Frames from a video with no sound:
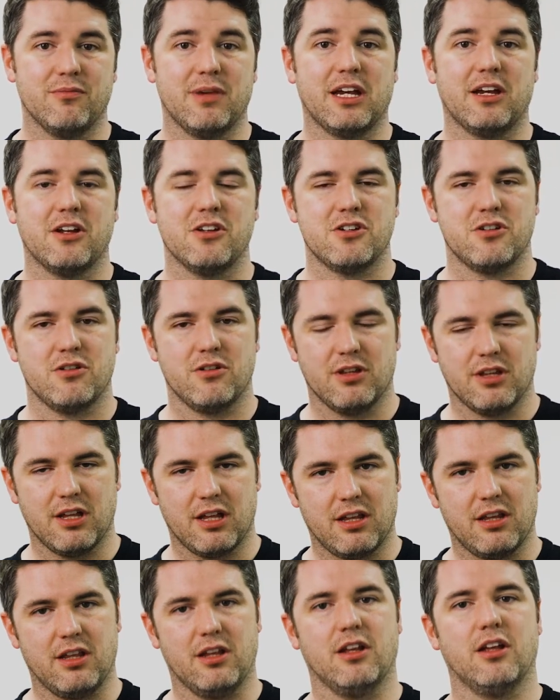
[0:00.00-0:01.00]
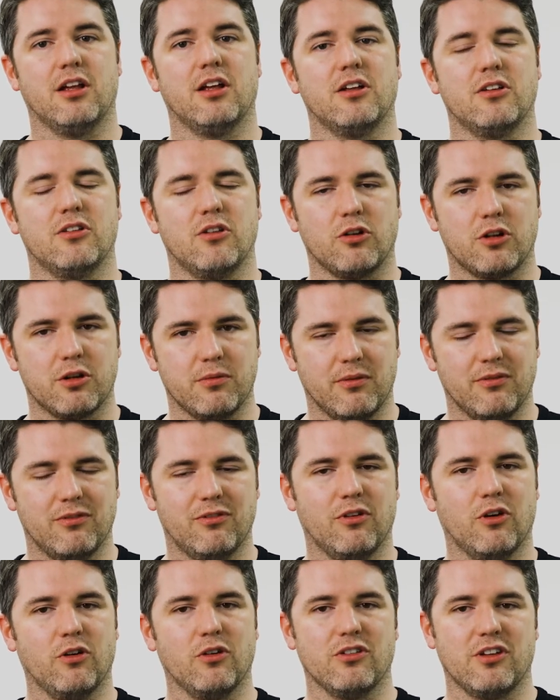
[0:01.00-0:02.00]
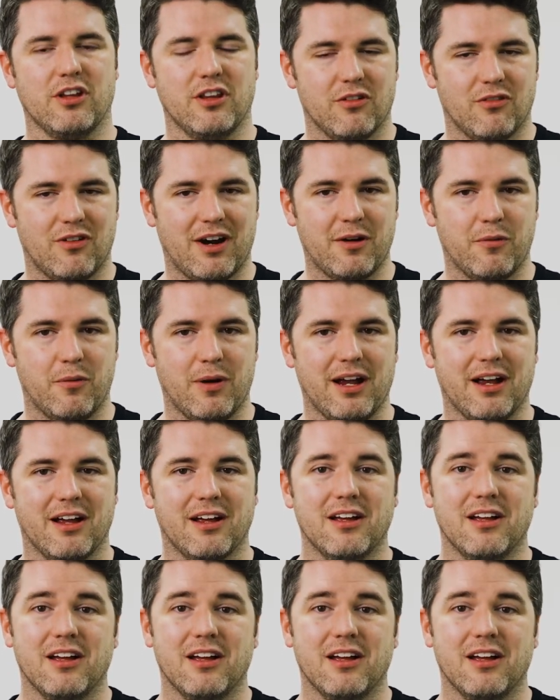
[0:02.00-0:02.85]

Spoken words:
making sure that the document flows in the right way